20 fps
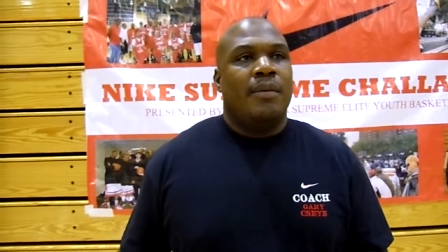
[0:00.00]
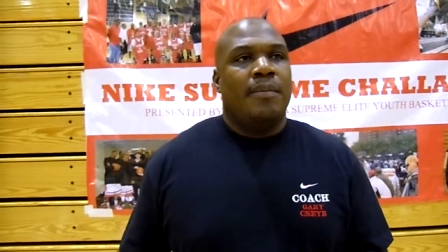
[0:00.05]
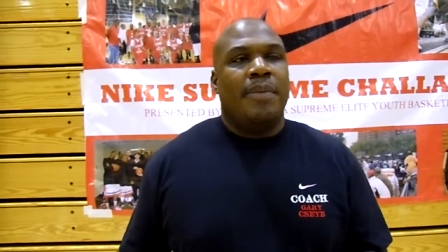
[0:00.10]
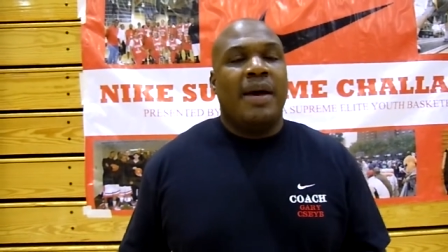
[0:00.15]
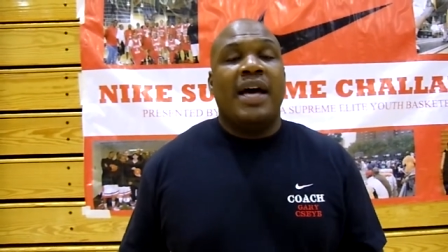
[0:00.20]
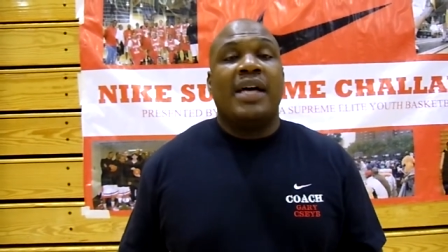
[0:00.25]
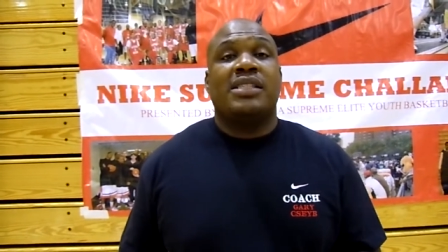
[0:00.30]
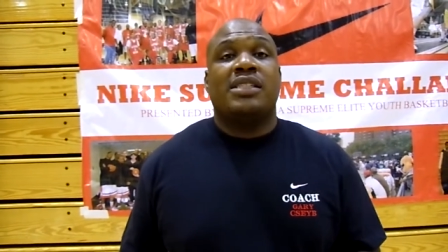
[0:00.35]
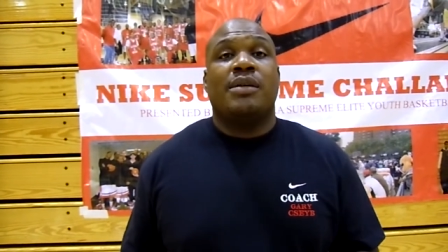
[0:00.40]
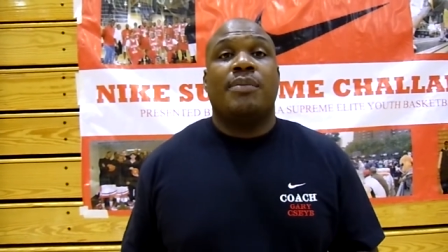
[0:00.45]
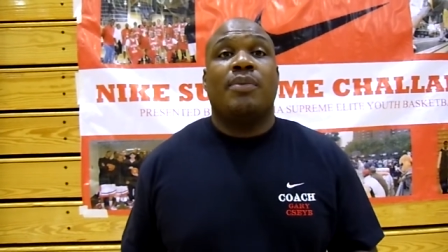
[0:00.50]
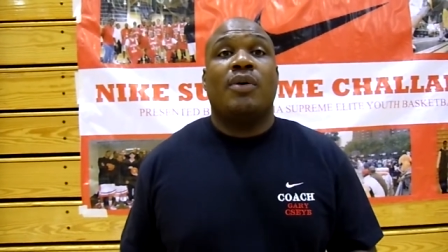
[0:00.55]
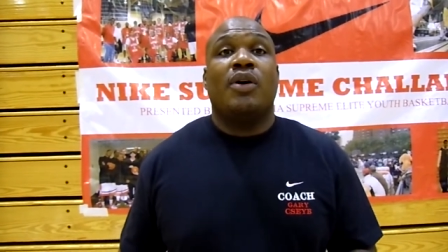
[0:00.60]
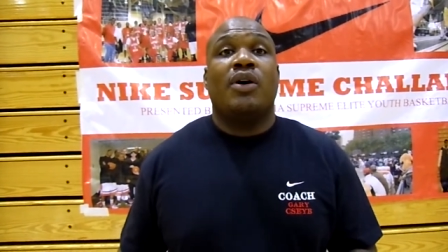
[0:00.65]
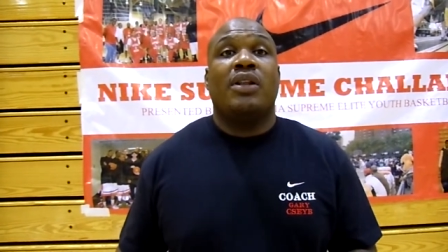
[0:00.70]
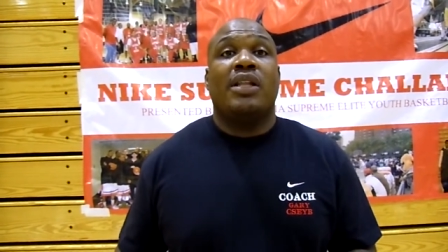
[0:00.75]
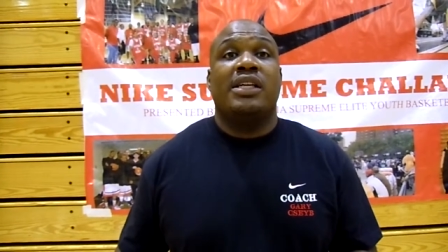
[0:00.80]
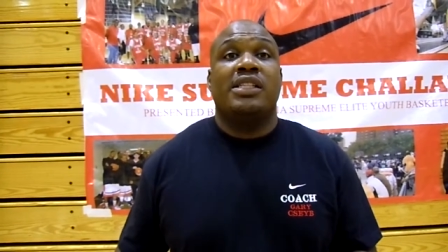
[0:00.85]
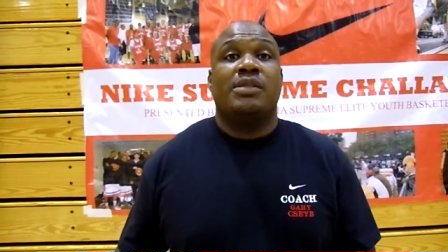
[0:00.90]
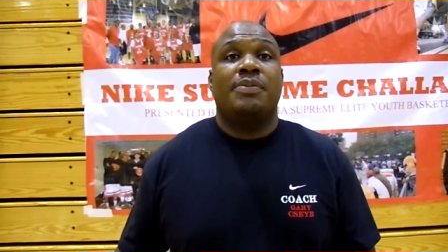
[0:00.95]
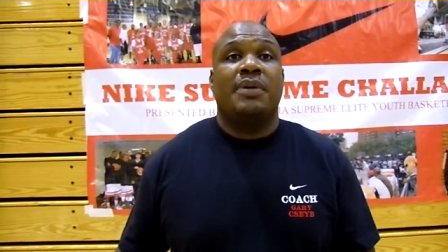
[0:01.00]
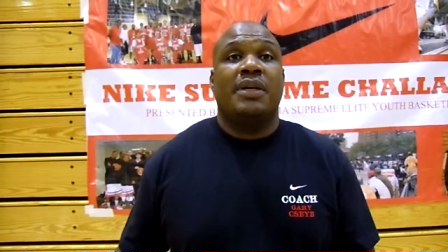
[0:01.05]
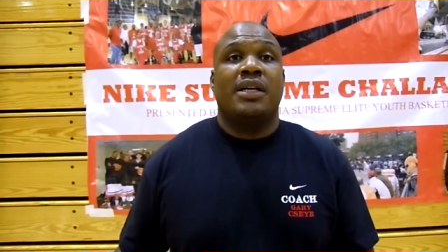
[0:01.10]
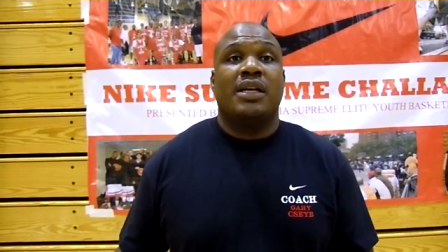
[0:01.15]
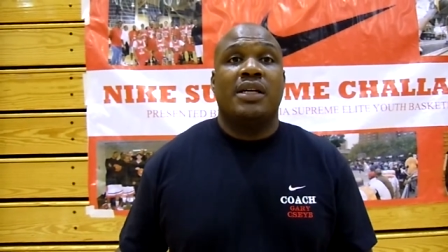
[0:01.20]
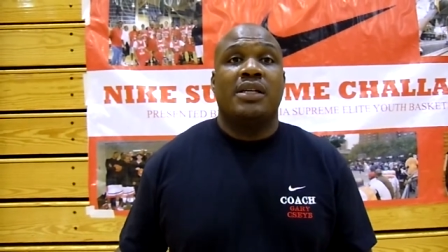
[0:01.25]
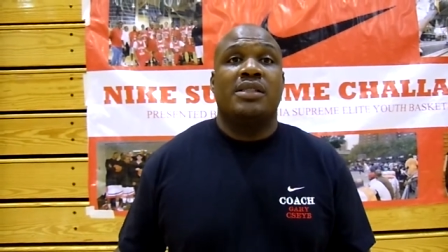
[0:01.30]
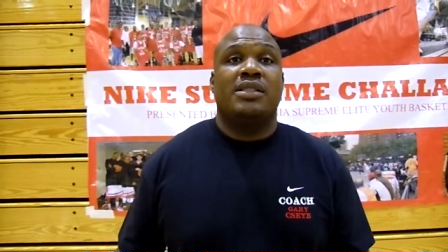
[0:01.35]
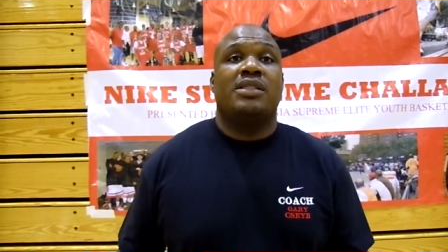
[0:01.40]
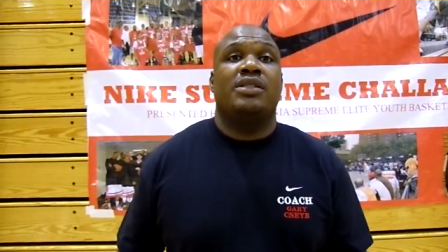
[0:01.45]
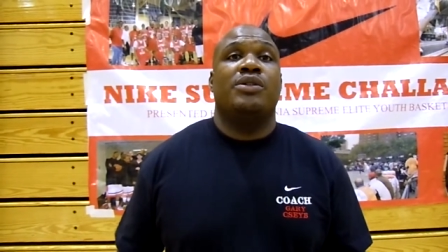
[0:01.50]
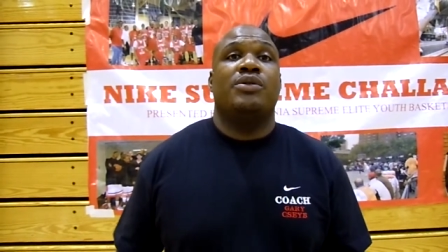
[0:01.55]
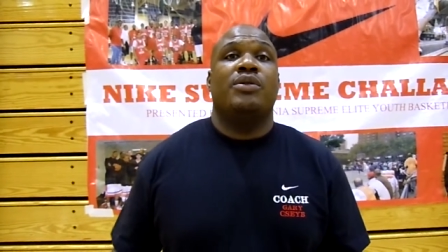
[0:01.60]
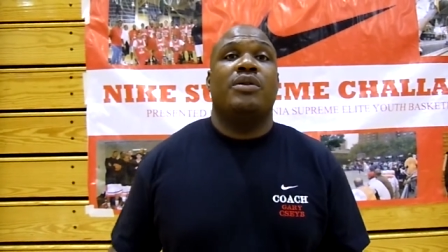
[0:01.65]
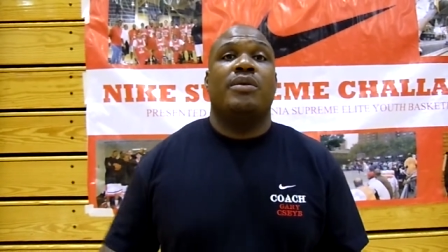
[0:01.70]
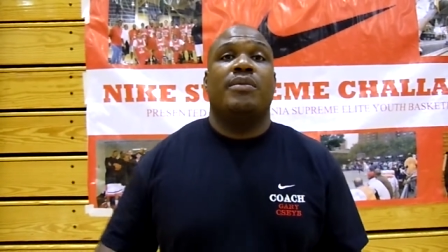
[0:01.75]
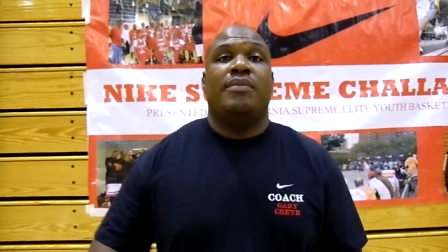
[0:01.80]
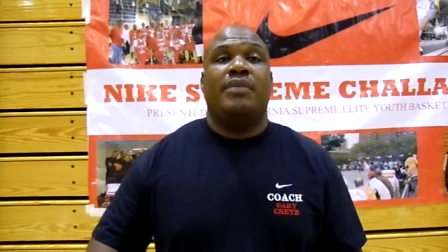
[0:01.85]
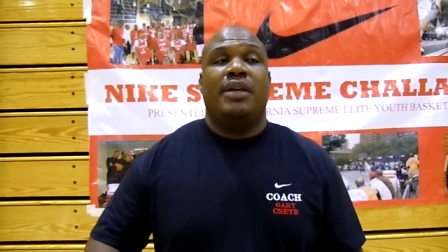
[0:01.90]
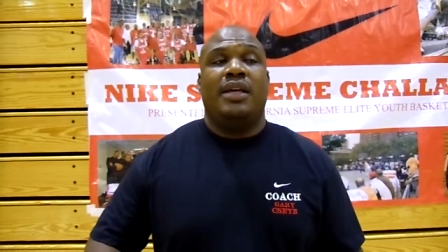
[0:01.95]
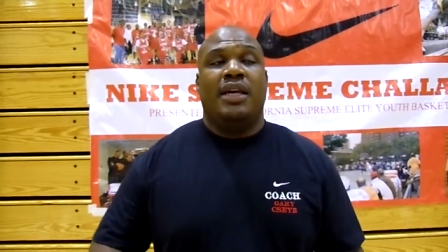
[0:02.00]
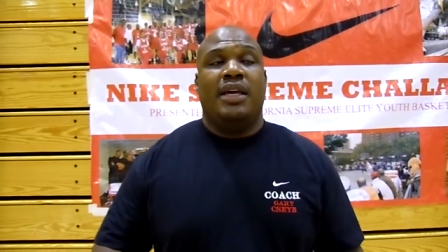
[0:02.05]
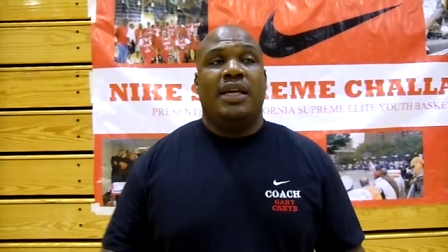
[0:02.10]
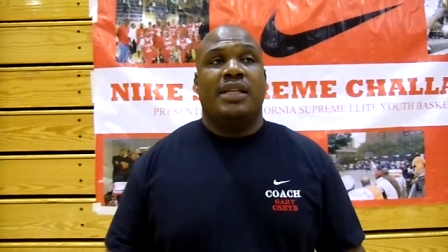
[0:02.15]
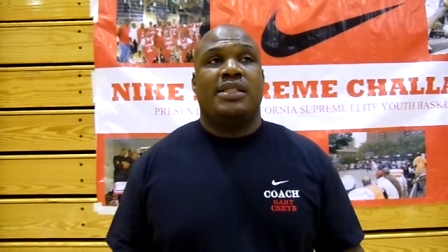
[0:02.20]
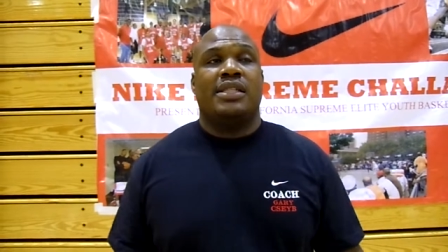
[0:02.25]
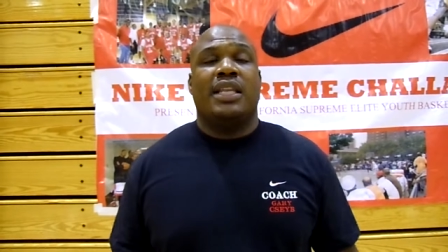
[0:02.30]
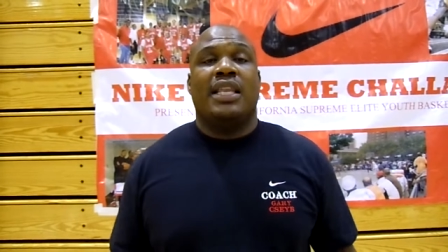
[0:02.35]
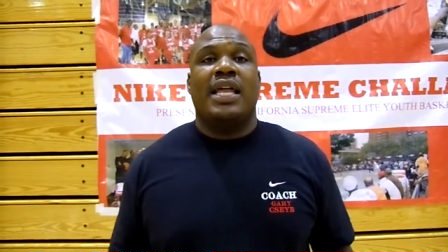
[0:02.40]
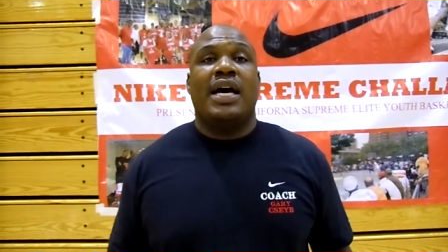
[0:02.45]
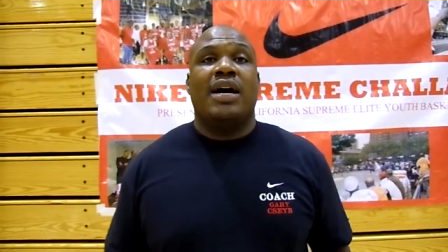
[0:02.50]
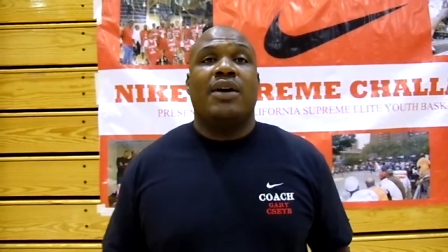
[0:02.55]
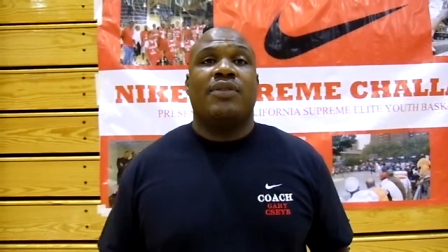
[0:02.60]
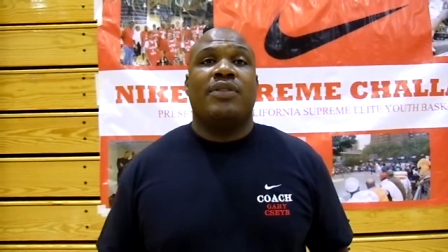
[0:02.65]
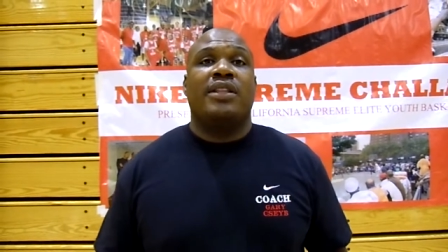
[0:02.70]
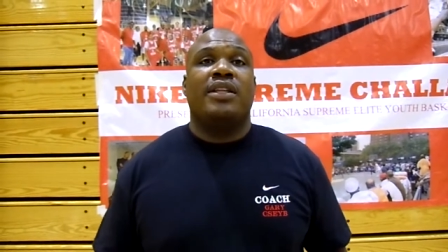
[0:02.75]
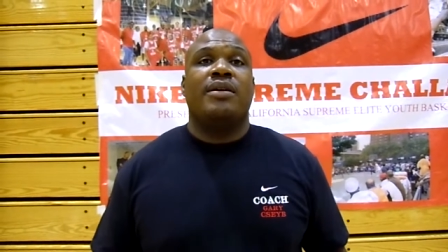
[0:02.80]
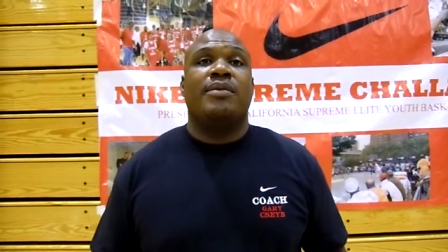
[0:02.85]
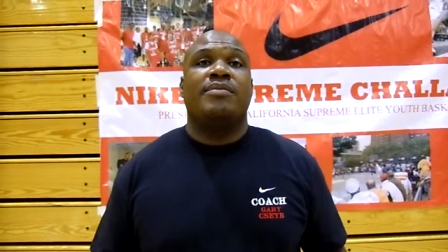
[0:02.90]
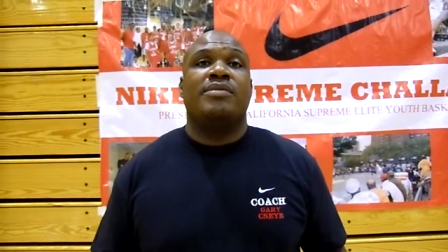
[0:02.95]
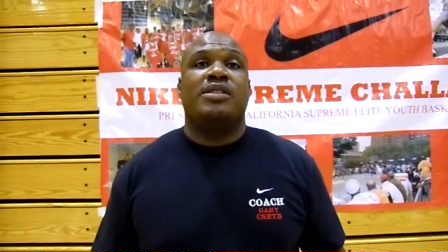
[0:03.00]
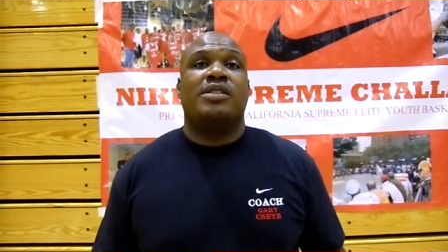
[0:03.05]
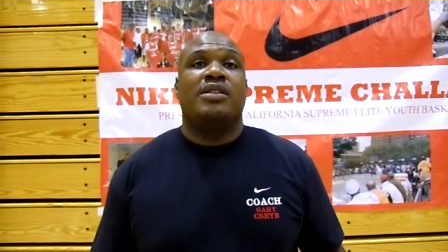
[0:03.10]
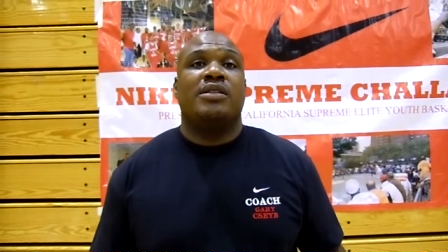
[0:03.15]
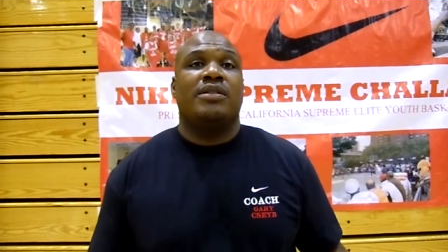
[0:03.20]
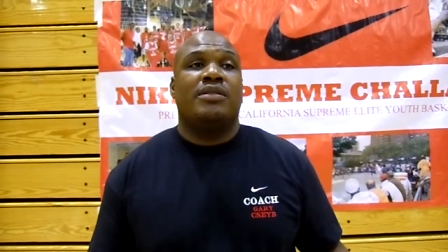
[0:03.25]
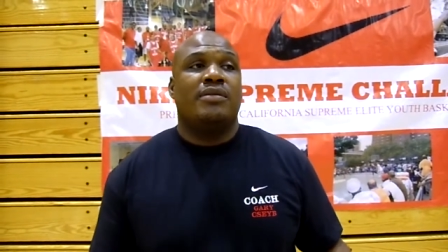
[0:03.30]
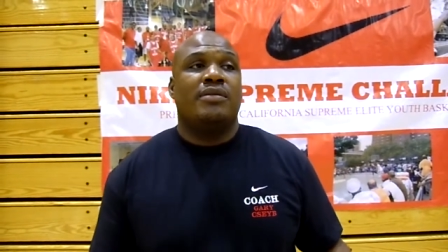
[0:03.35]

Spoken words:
basketball has been good to them. It's allowed them to,